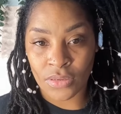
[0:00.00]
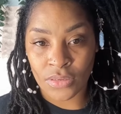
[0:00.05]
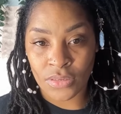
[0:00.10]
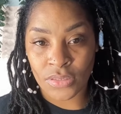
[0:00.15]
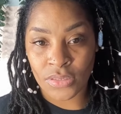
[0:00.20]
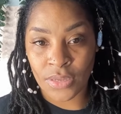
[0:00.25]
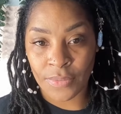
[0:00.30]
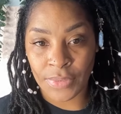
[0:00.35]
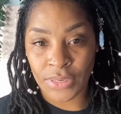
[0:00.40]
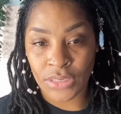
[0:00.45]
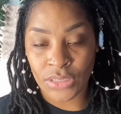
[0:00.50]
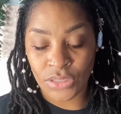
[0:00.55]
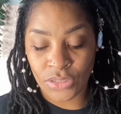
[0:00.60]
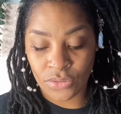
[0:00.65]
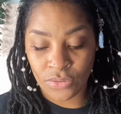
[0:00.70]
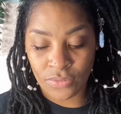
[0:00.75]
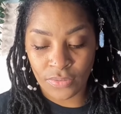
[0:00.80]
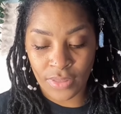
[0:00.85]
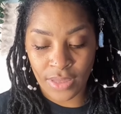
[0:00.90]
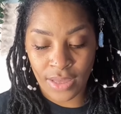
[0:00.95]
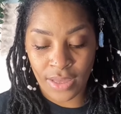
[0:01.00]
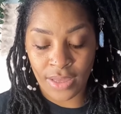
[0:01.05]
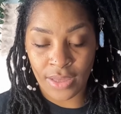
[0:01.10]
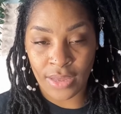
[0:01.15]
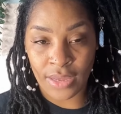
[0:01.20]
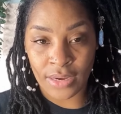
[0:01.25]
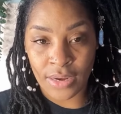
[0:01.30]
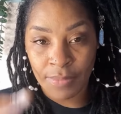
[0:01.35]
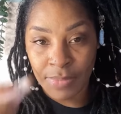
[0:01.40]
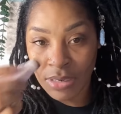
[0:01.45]
So I'm going to do that,
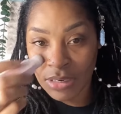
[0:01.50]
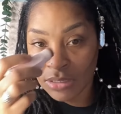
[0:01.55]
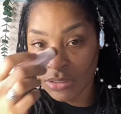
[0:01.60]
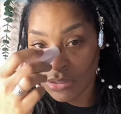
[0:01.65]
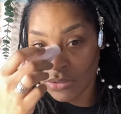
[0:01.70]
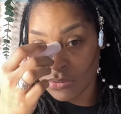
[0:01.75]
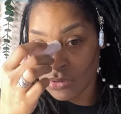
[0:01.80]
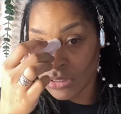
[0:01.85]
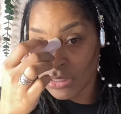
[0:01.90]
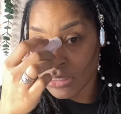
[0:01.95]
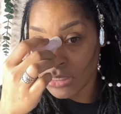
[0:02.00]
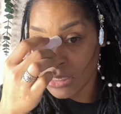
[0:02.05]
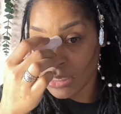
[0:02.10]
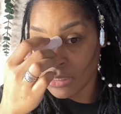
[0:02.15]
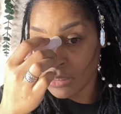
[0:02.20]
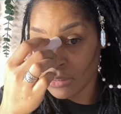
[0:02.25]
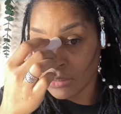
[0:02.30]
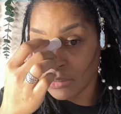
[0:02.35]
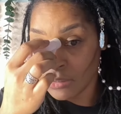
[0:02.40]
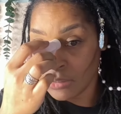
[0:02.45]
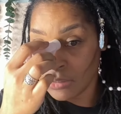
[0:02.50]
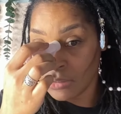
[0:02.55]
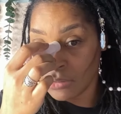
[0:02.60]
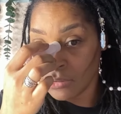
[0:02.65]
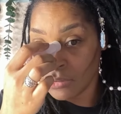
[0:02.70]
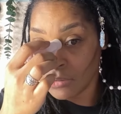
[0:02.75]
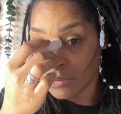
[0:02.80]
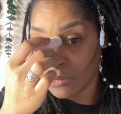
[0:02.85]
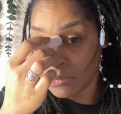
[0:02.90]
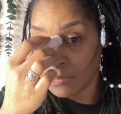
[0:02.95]
and I'm going to do just a
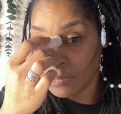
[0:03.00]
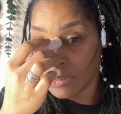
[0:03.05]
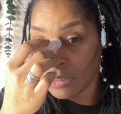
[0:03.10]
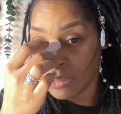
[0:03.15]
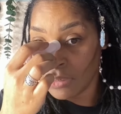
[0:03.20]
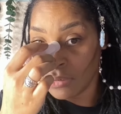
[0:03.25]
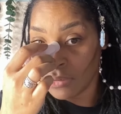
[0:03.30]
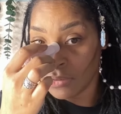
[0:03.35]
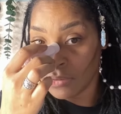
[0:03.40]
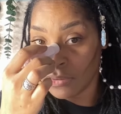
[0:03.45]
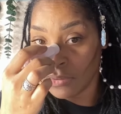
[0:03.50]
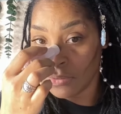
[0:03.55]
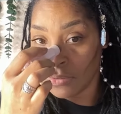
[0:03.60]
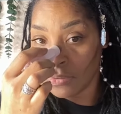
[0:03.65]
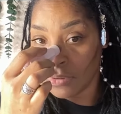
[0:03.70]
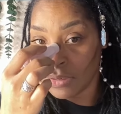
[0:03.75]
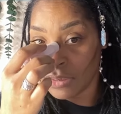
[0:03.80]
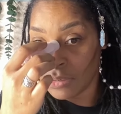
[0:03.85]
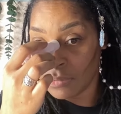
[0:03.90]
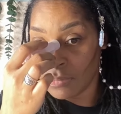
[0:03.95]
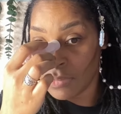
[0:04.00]
little bit on